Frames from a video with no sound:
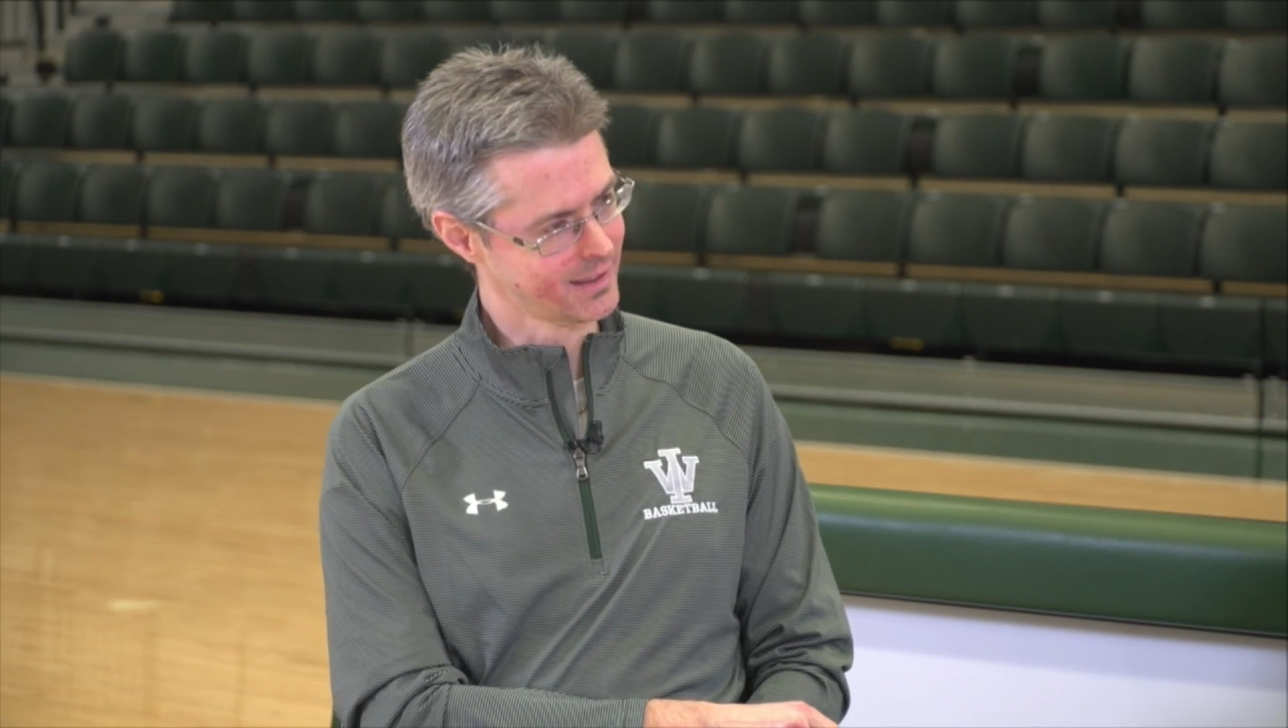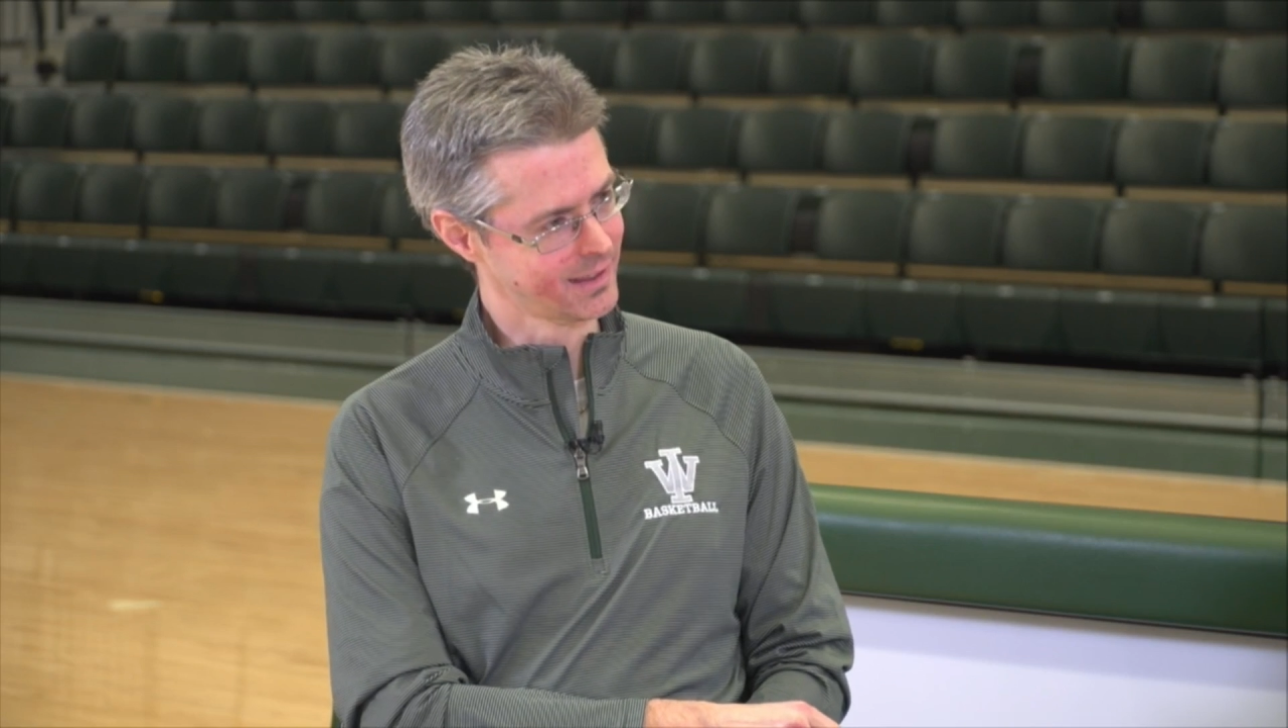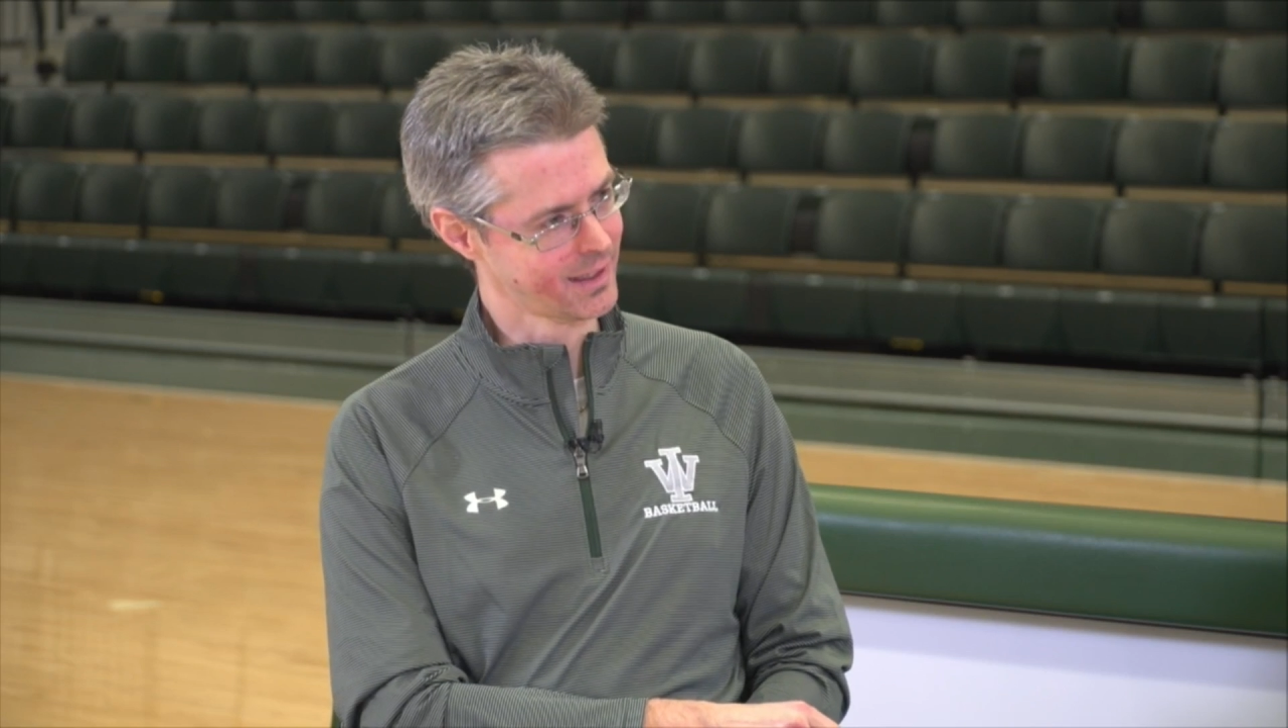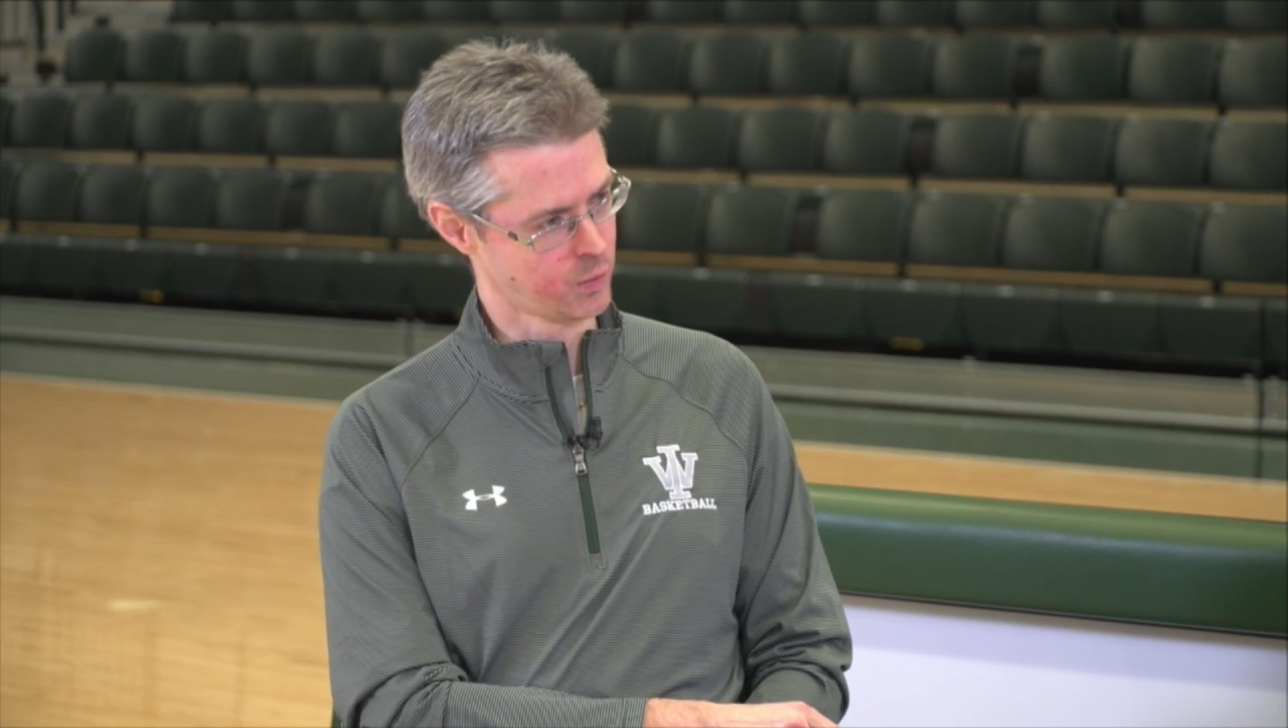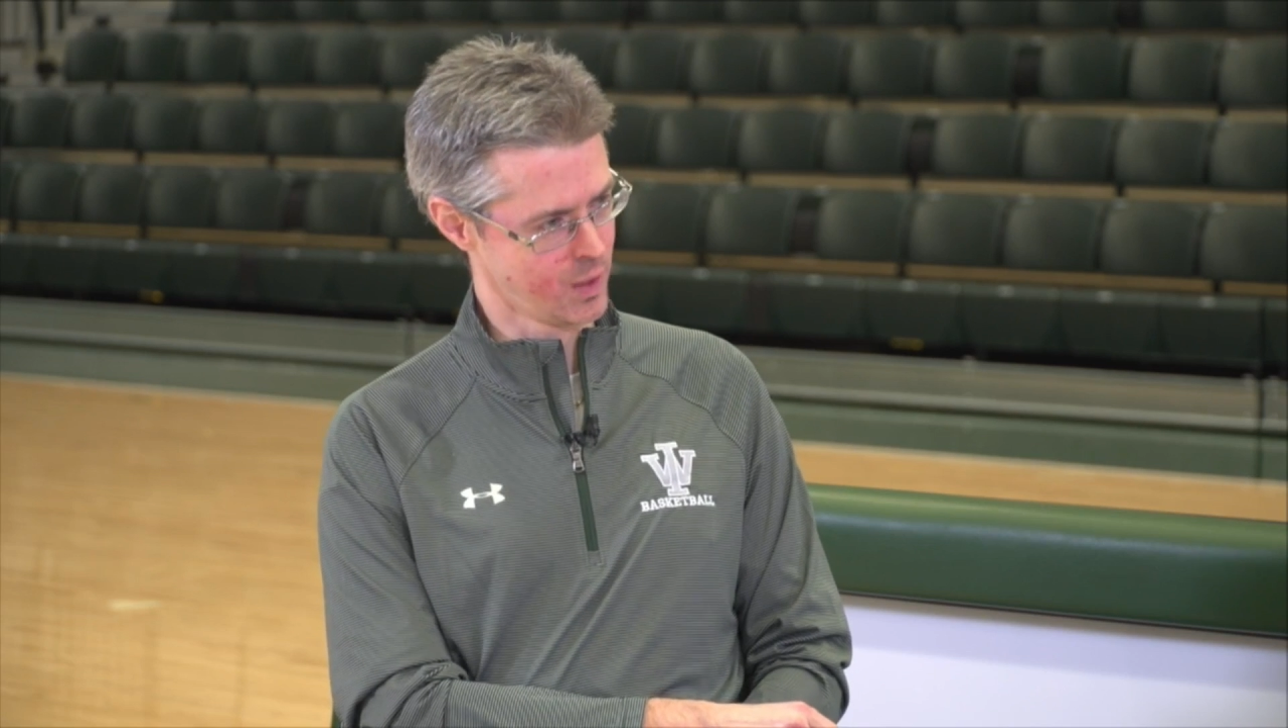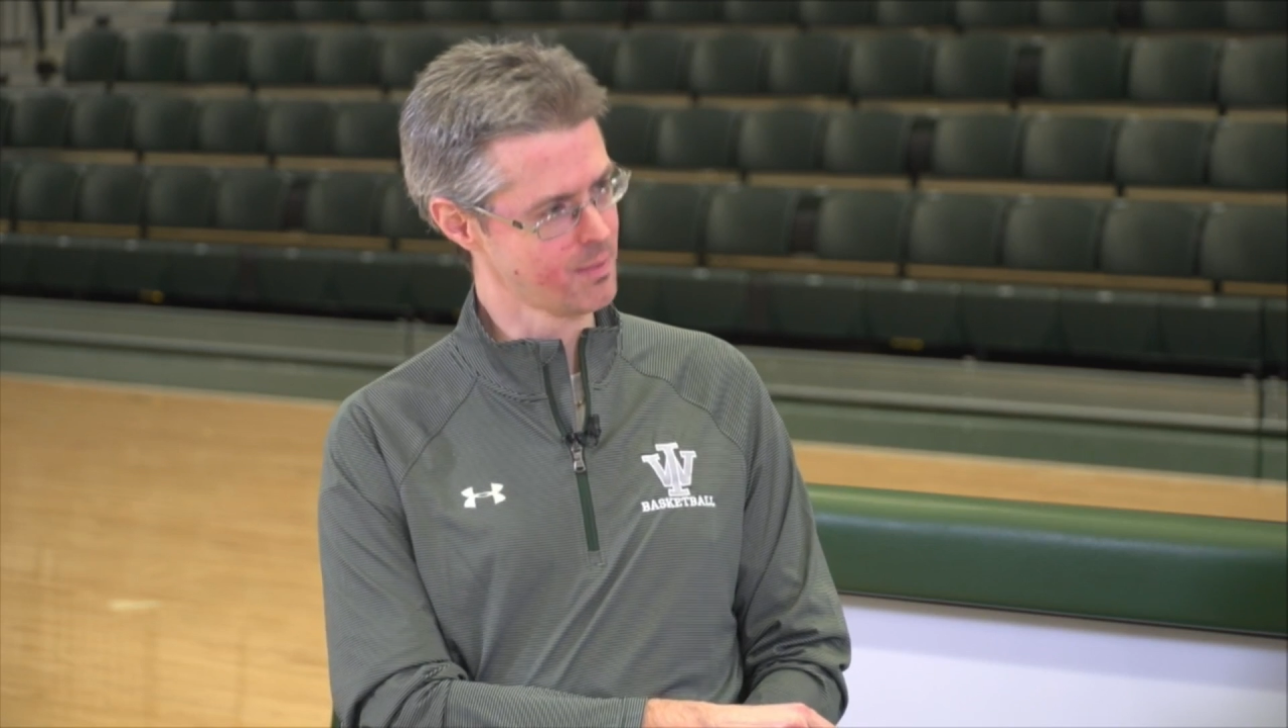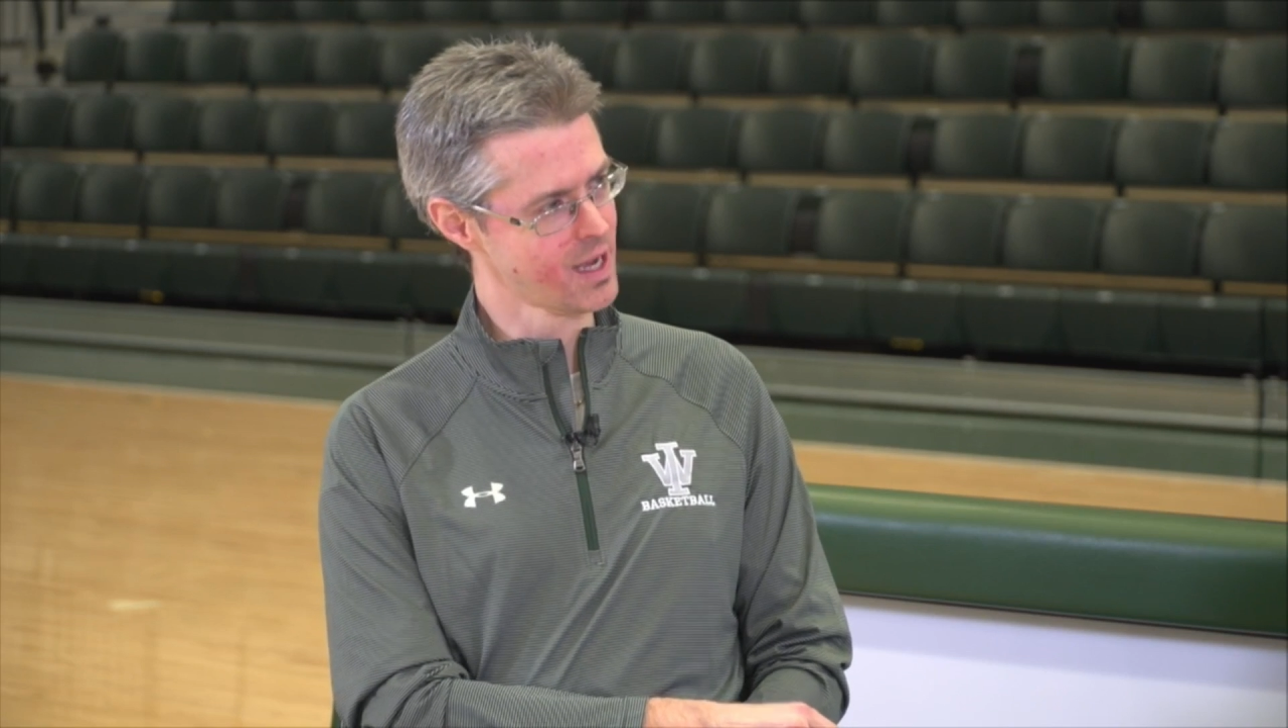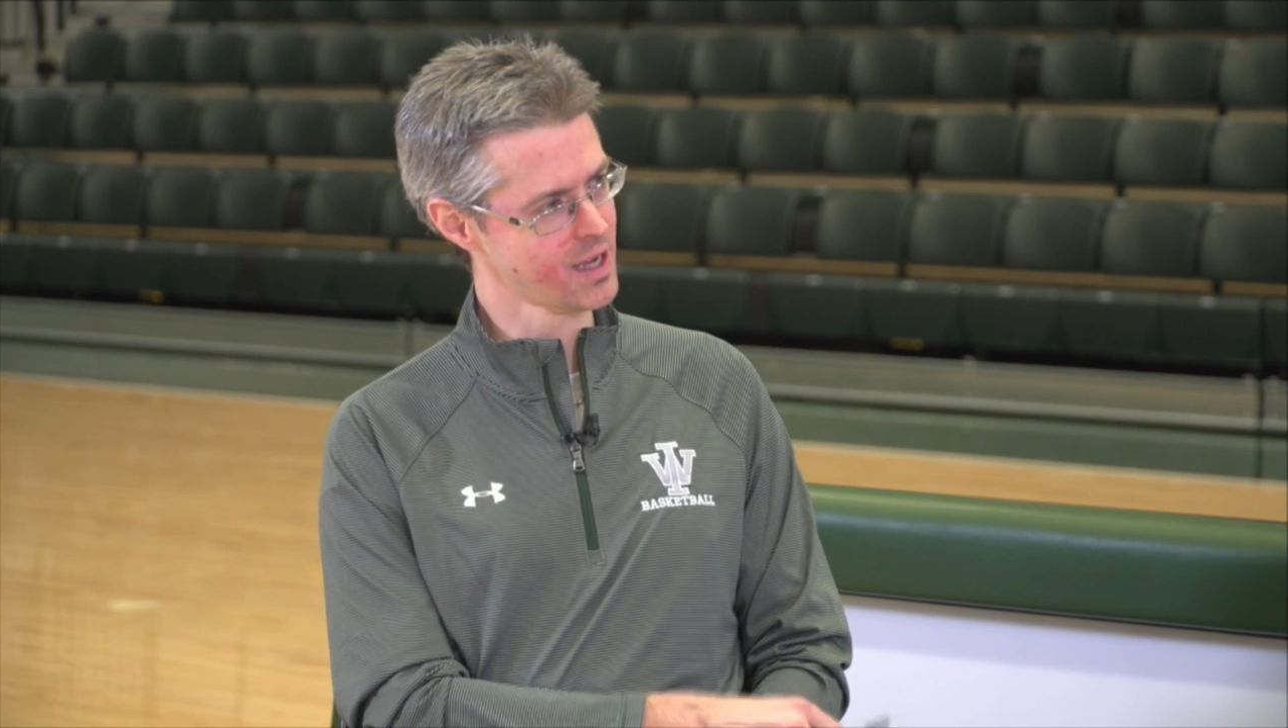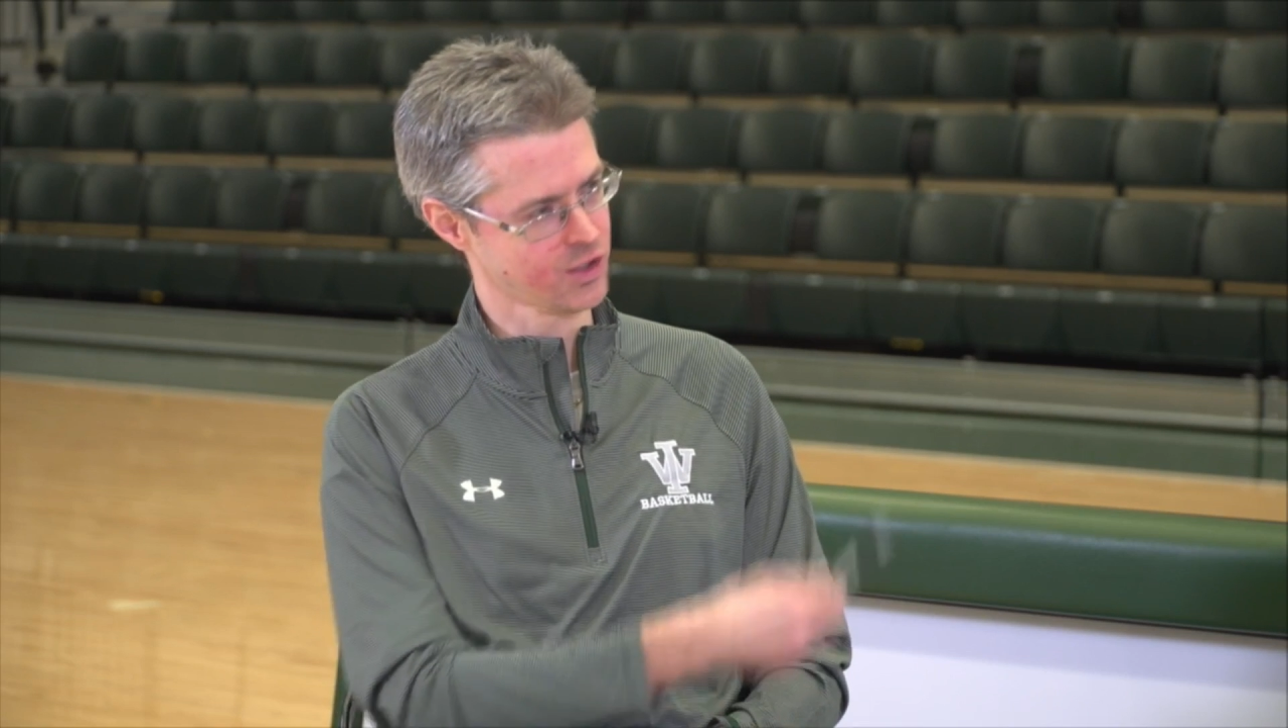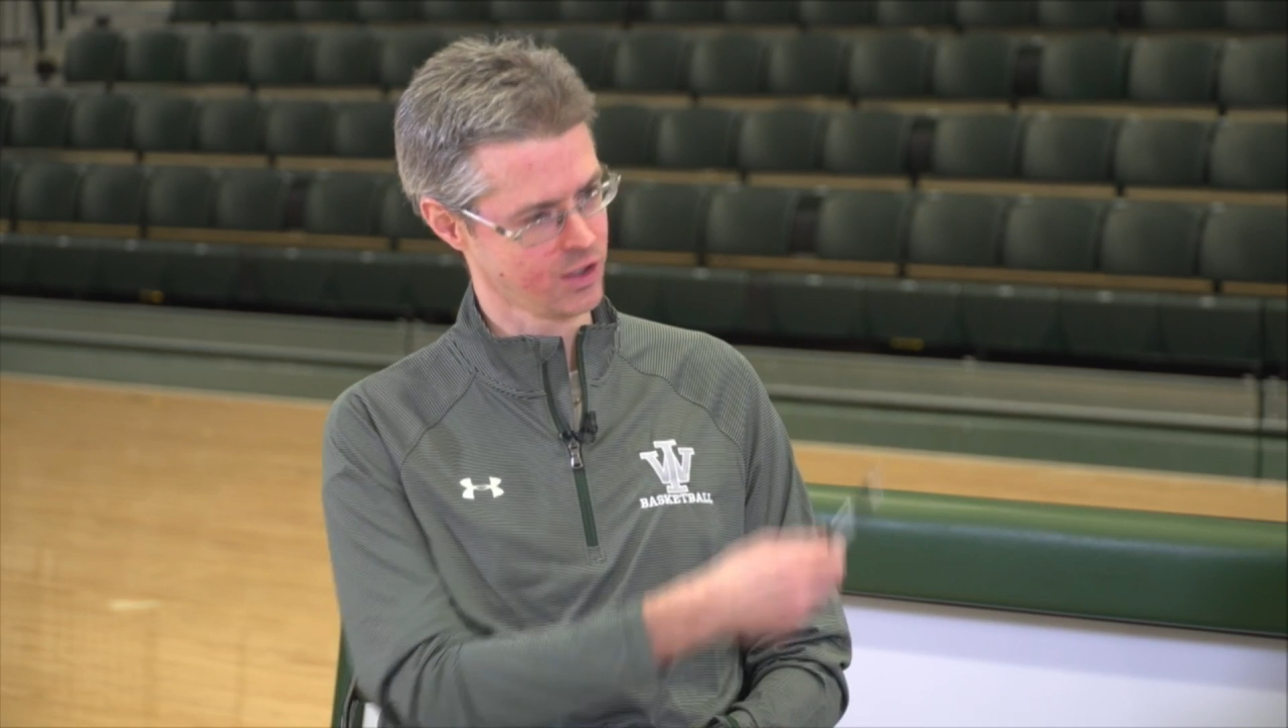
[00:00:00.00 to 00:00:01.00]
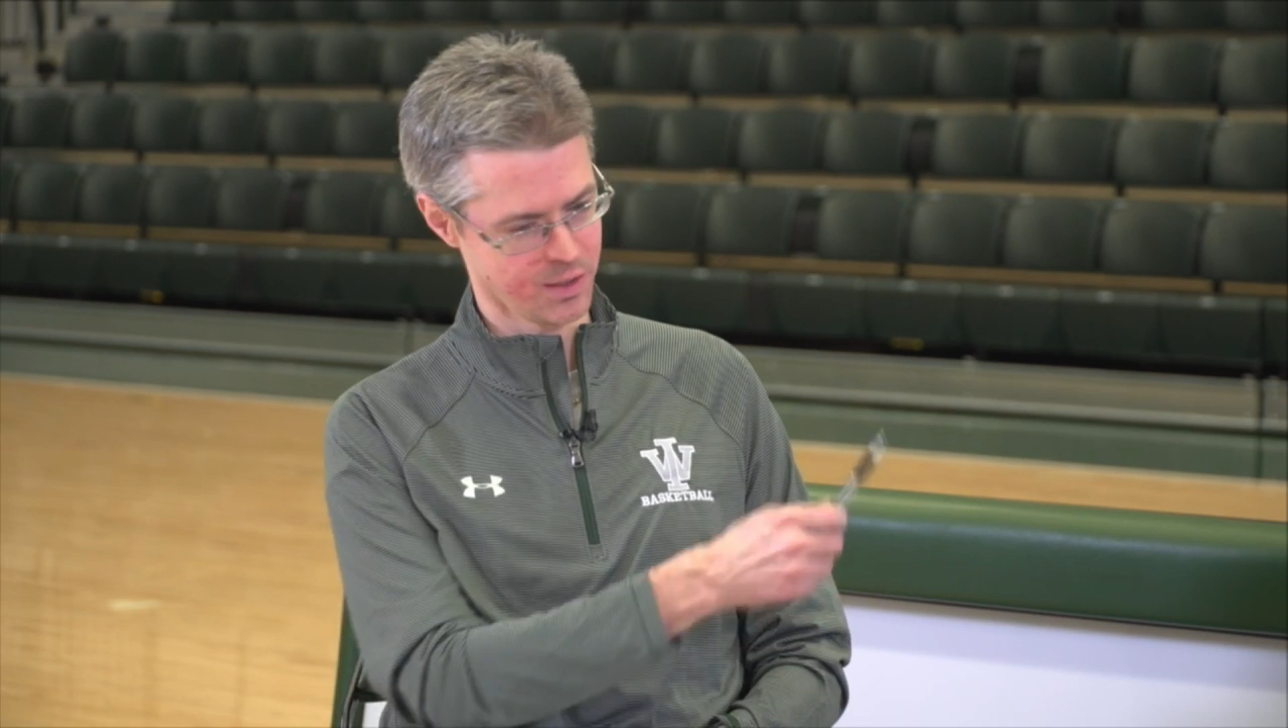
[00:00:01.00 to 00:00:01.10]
in a rematch.